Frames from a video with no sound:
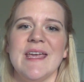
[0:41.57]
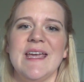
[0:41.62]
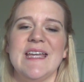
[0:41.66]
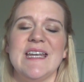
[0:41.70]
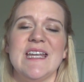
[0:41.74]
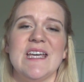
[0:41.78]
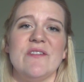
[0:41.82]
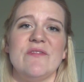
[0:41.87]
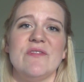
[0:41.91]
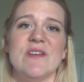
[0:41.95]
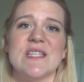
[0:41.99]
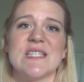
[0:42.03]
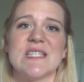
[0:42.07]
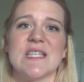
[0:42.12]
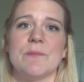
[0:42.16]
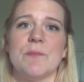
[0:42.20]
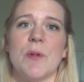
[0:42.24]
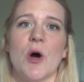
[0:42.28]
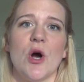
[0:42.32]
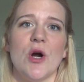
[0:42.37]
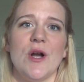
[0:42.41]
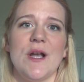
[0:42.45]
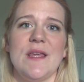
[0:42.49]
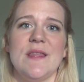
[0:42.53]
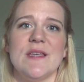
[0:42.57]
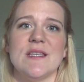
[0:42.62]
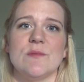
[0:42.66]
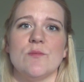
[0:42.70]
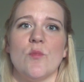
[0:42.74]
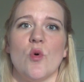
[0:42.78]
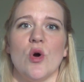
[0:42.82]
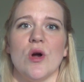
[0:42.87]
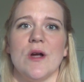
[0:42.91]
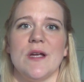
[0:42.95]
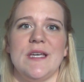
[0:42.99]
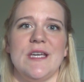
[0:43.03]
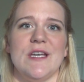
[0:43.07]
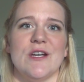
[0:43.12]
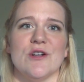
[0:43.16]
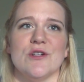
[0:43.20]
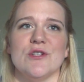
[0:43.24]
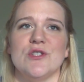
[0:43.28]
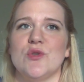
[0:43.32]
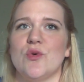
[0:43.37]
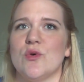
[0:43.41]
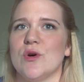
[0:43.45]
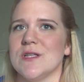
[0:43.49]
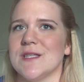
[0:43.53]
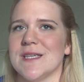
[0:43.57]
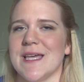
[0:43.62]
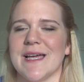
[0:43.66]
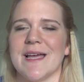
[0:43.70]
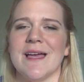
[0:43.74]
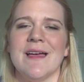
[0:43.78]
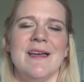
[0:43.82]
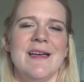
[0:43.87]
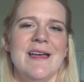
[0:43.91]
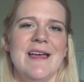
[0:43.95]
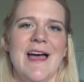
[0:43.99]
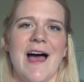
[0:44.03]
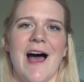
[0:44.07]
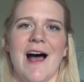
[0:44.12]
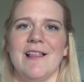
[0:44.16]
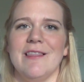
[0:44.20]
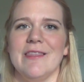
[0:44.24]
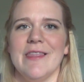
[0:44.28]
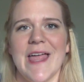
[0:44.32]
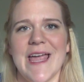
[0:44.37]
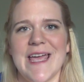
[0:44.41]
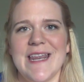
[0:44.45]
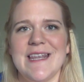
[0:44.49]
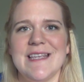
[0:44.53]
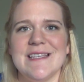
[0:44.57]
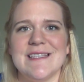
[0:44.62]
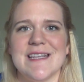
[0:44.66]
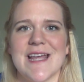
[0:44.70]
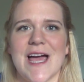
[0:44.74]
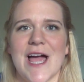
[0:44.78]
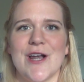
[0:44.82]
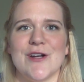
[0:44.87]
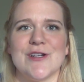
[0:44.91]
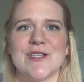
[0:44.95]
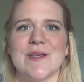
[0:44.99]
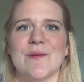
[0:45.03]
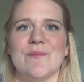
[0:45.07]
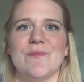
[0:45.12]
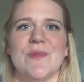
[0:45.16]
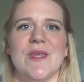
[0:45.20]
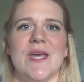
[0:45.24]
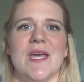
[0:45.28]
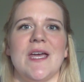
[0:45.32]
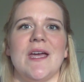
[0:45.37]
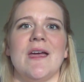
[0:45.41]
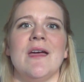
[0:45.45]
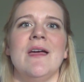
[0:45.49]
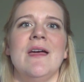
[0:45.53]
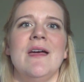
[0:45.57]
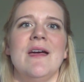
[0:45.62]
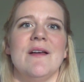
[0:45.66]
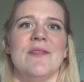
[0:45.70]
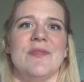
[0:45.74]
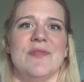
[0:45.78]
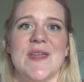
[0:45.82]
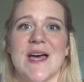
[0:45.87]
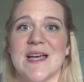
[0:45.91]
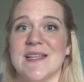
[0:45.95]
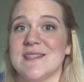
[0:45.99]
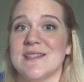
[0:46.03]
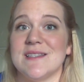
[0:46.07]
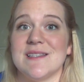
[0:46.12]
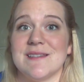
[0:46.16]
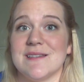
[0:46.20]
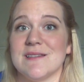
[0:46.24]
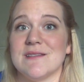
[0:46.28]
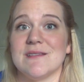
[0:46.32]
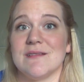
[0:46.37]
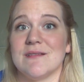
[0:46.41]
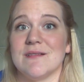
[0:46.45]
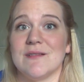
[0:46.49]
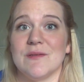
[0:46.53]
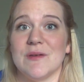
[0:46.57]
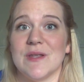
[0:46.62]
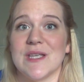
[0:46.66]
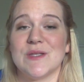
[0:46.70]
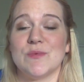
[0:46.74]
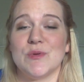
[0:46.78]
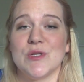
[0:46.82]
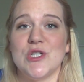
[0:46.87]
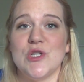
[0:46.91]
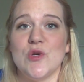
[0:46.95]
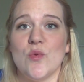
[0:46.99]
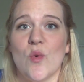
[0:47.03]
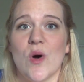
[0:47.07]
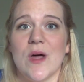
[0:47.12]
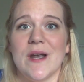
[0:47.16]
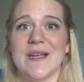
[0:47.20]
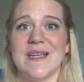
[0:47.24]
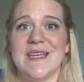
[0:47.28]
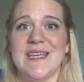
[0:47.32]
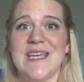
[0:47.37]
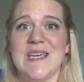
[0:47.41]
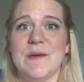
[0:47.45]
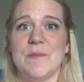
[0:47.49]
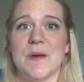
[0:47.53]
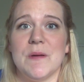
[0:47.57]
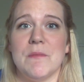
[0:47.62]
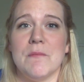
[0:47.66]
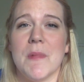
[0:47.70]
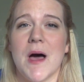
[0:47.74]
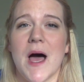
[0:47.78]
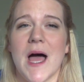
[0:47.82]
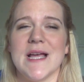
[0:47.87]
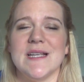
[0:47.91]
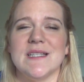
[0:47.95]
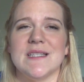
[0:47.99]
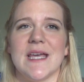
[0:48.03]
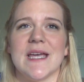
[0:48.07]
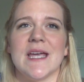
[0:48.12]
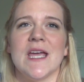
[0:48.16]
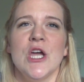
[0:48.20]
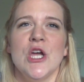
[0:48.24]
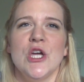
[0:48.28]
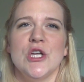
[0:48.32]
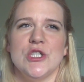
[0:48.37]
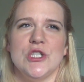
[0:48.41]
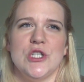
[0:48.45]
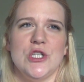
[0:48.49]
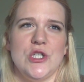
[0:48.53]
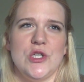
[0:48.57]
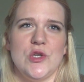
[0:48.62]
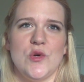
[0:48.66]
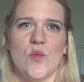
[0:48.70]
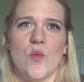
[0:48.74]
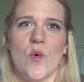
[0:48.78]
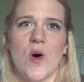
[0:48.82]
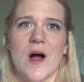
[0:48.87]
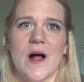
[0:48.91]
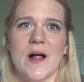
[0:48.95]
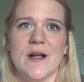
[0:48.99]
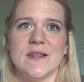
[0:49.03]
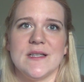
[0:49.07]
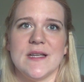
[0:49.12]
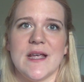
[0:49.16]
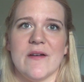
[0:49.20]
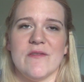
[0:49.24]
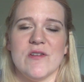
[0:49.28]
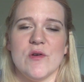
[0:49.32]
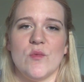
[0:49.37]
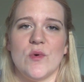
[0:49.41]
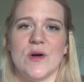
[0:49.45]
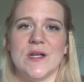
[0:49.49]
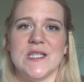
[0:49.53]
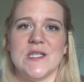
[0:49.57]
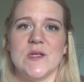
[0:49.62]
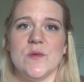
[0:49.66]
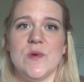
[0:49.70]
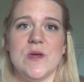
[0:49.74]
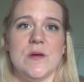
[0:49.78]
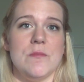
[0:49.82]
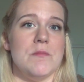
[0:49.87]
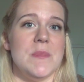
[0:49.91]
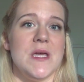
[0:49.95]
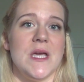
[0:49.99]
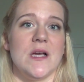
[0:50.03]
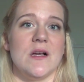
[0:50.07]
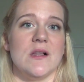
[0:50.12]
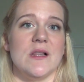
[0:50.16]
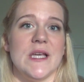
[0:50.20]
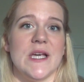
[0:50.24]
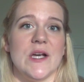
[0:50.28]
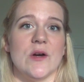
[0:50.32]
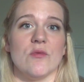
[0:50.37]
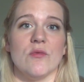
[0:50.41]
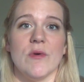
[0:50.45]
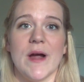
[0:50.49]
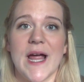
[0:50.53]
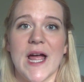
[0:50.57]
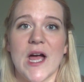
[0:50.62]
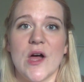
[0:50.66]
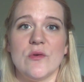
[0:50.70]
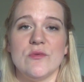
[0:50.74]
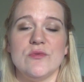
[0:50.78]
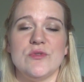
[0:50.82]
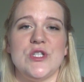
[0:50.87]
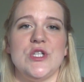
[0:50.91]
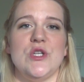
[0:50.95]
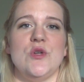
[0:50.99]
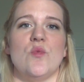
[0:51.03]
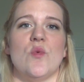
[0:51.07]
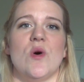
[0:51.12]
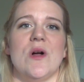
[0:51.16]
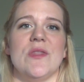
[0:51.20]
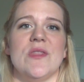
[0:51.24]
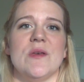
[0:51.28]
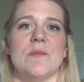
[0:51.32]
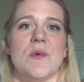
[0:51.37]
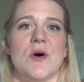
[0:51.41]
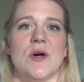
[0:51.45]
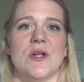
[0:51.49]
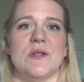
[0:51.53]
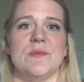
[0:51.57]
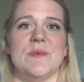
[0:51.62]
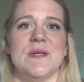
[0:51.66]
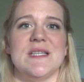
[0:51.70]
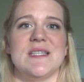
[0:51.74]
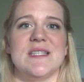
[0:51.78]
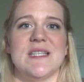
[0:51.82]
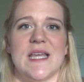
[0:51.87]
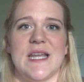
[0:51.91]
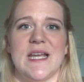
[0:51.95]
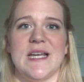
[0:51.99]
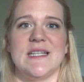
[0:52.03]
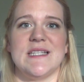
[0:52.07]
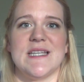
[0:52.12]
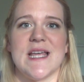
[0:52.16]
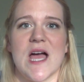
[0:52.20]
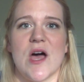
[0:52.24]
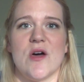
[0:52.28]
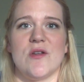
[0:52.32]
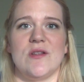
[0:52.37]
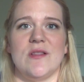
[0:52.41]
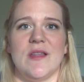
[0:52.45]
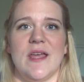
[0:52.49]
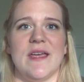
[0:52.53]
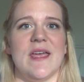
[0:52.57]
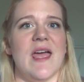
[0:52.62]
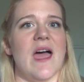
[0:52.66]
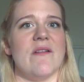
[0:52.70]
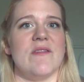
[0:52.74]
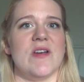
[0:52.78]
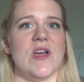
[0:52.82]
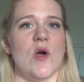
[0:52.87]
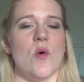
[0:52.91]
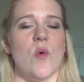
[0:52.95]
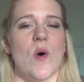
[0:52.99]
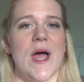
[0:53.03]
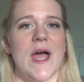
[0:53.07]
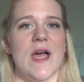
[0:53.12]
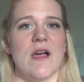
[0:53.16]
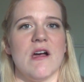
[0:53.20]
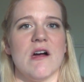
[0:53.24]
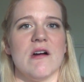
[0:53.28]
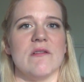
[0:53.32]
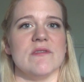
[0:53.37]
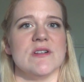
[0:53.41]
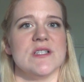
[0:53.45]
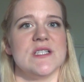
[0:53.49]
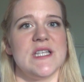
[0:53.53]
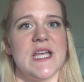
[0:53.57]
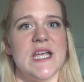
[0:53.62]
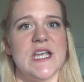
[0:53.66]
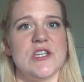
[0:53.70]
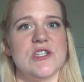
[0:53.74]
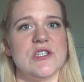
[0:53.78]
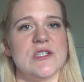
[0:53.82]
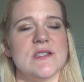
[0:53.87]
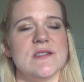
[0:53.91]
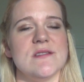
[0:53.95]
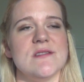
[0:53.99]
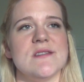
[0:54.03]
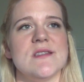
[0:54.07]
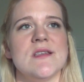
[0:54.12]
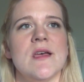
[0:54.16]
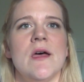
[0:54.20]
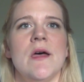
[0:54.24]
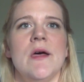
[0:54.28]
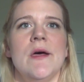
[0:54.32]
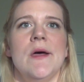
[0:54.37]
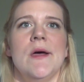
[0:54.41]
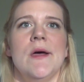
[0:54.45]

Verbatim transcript: And if it's a party that's more geared towards like a ladies' night or something, that's what you want to keep in mind. Like, do you want everyone to be mingling around? Do you want them all to be sitting down and like having quiet conversations?